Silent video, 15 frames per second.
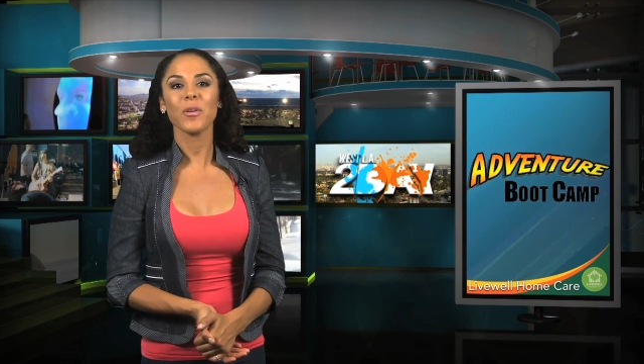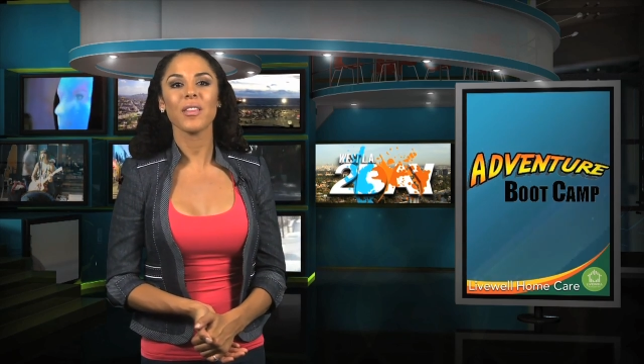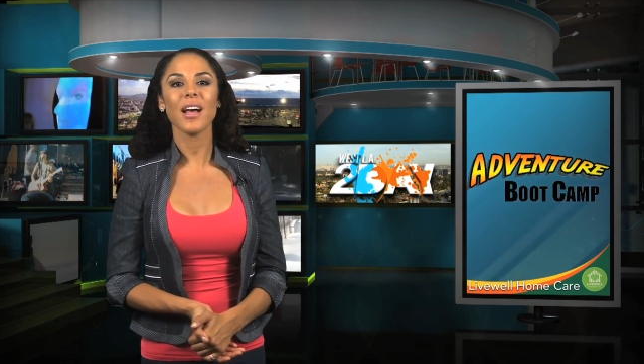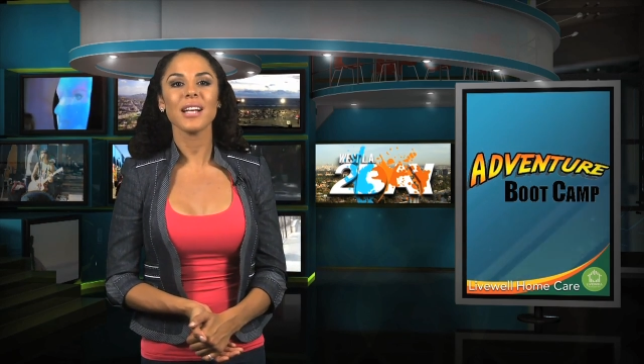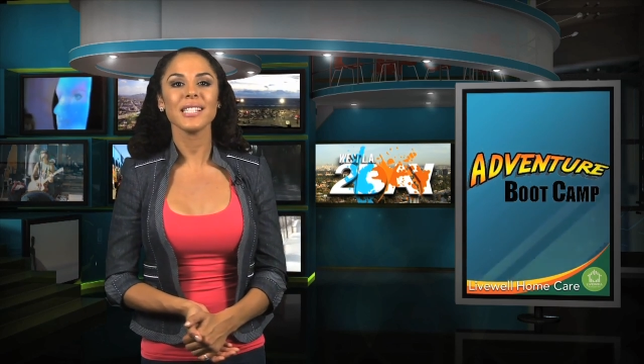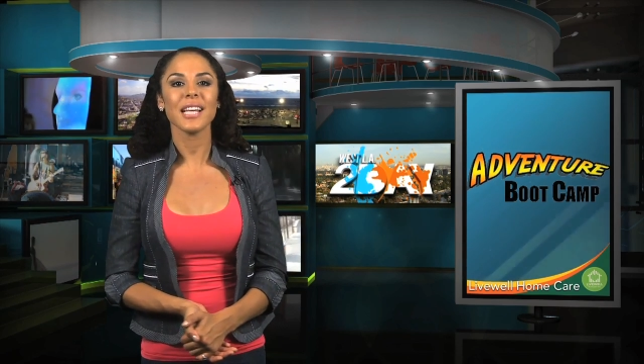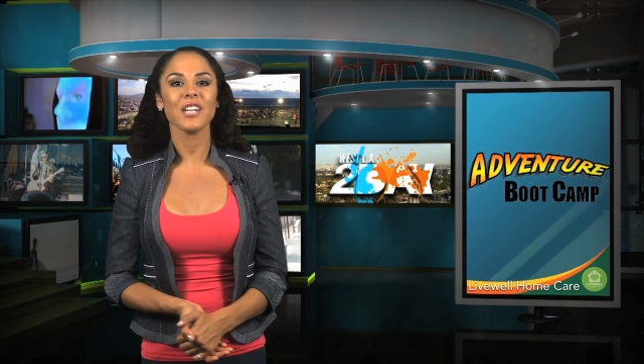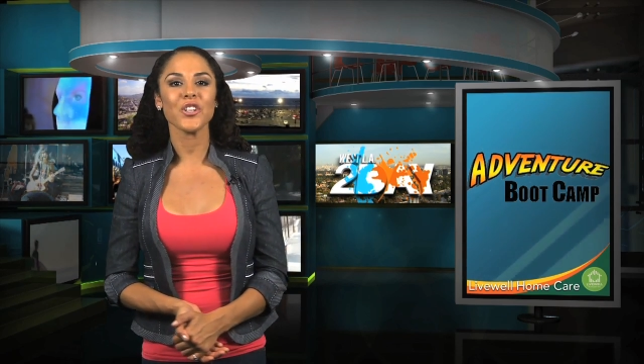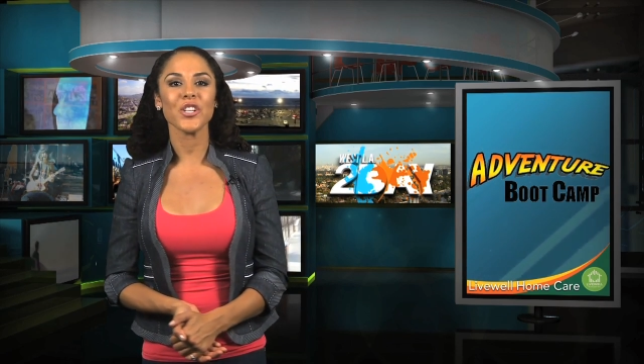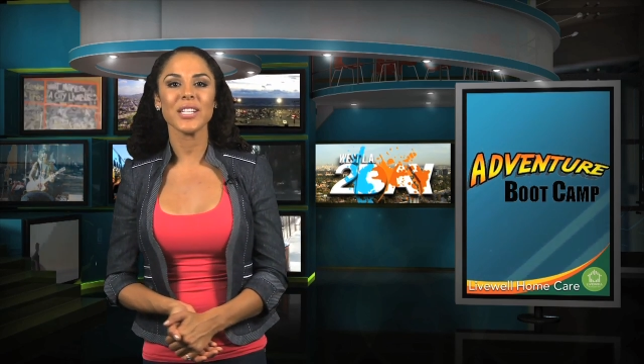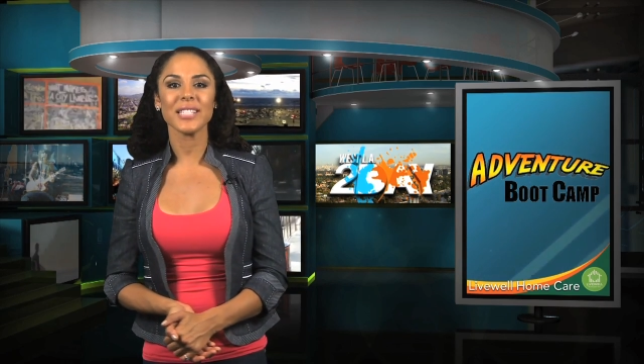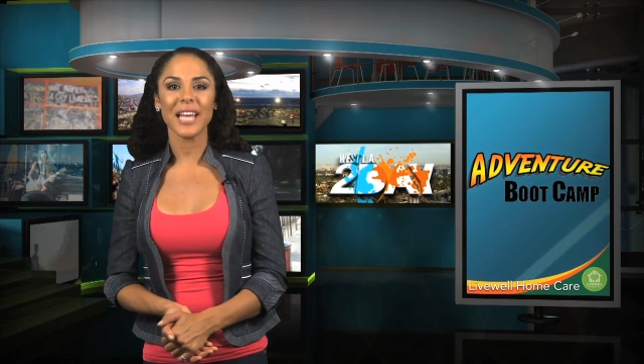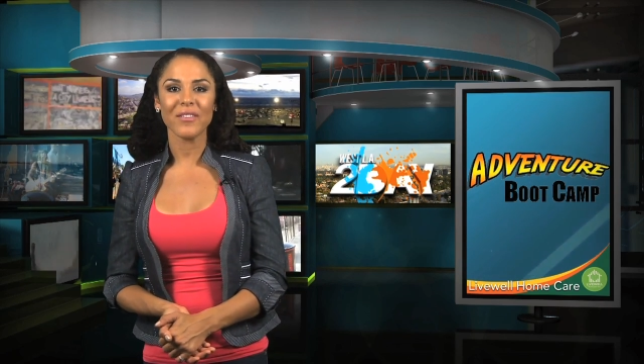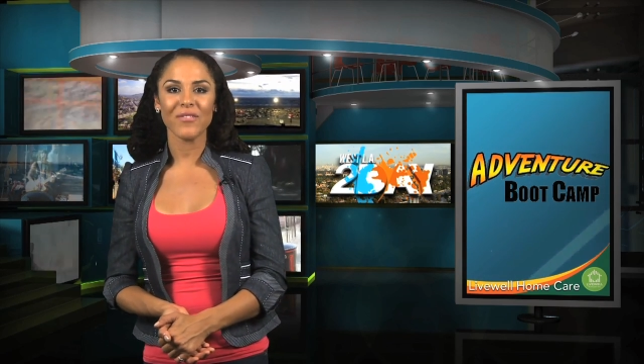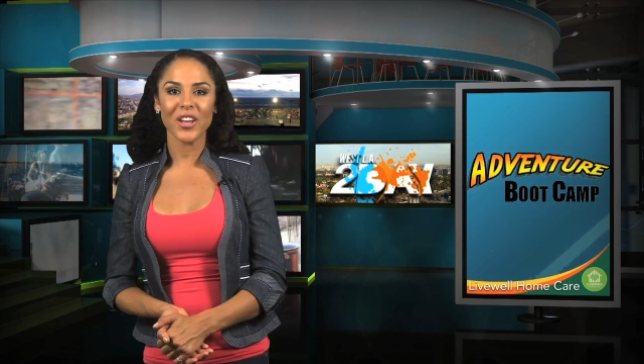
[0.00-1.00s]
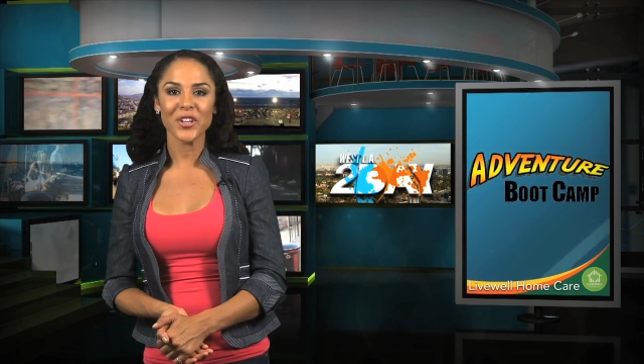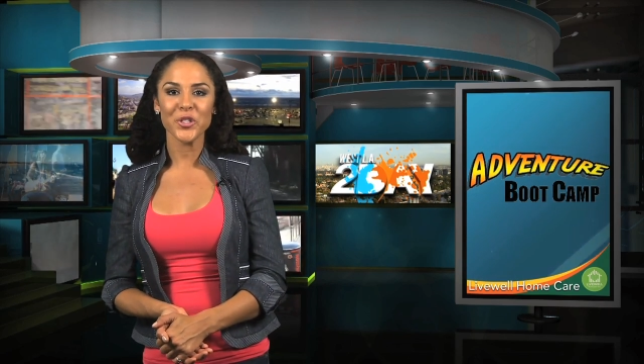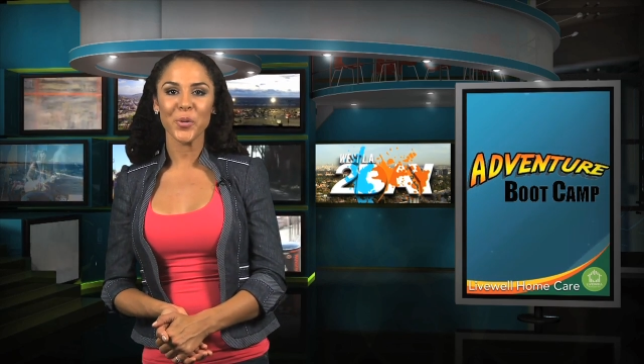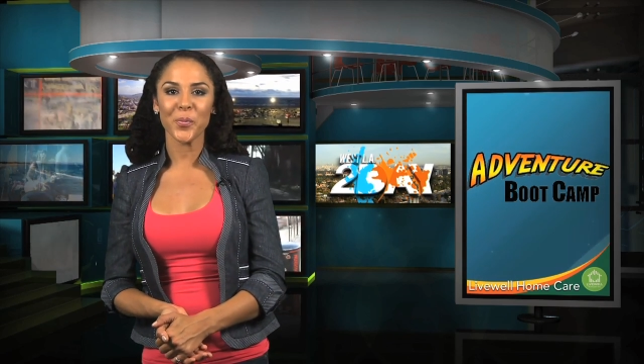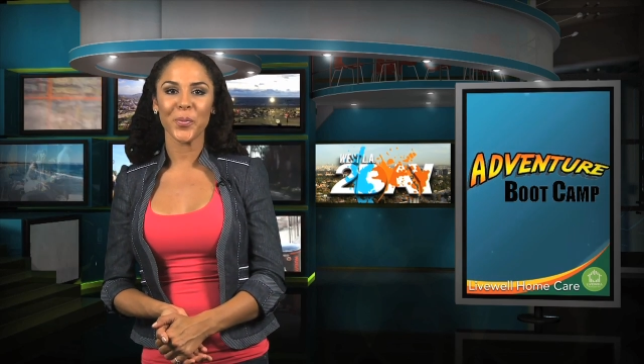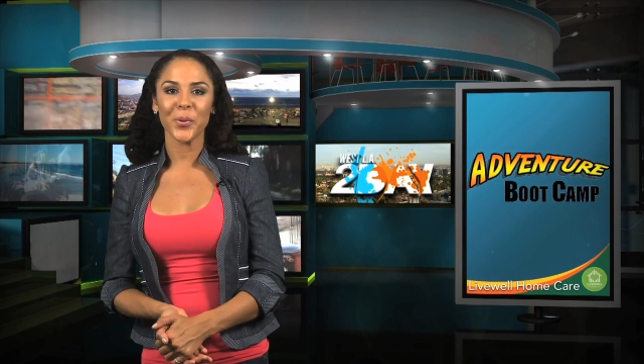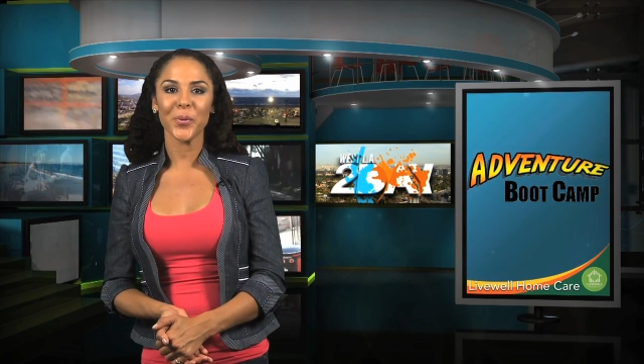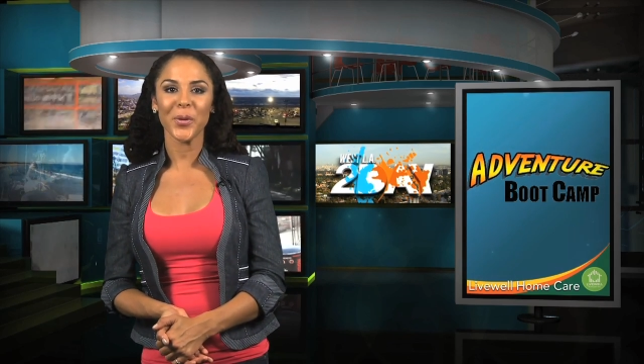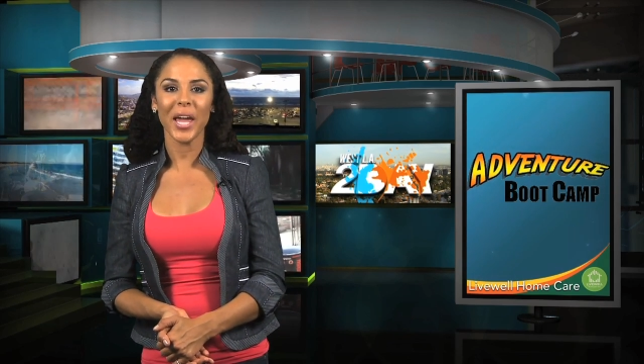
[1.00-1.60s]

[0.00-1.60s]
with Los Angeles Adventure Boot